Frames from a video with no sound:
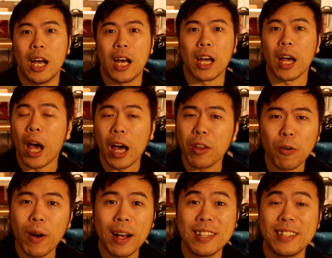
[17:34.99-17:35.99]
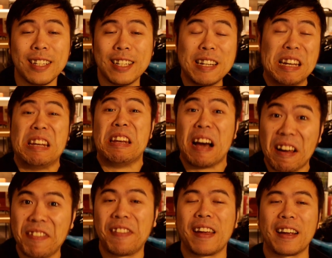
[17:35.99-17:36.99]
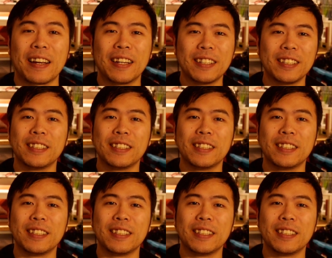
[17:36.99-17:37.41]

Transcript: Uh, otherwise, nothing.